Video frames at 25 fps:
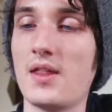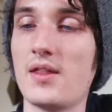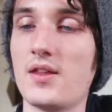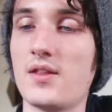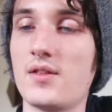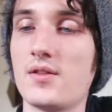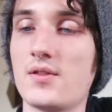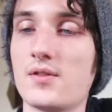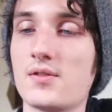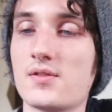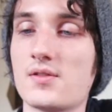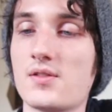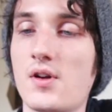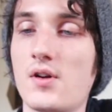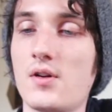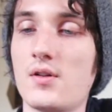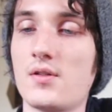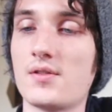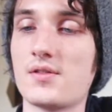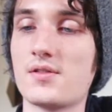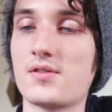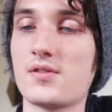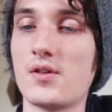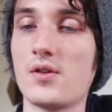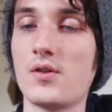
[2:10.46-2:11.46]
then there's
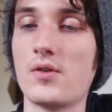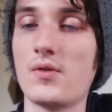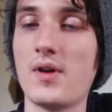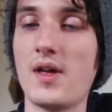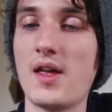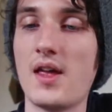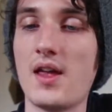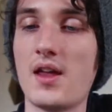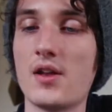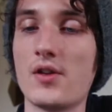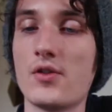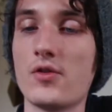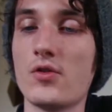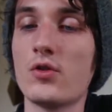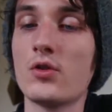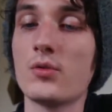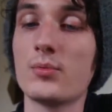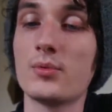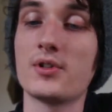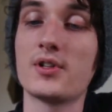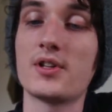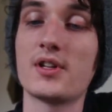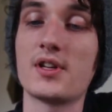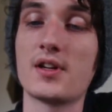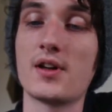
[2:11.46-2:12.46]
also a
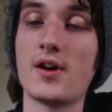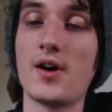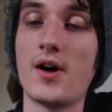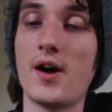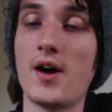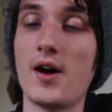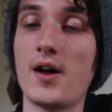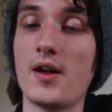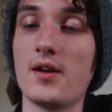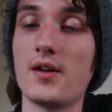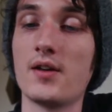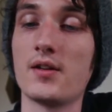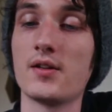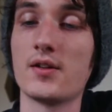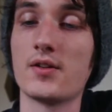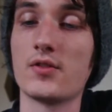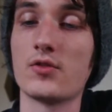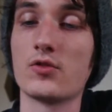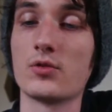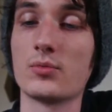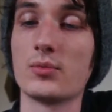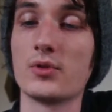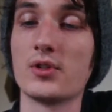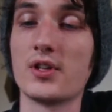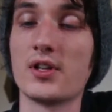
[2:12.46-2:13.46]
normaling hot and a
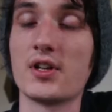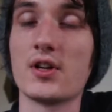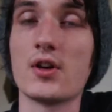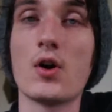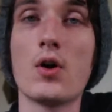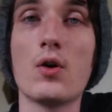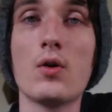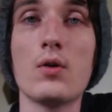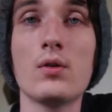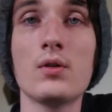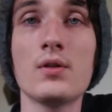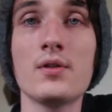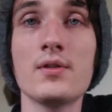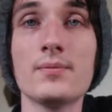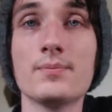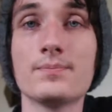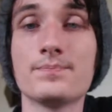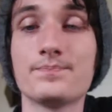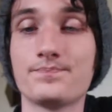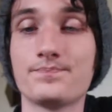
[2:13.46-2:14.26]
normaling cold.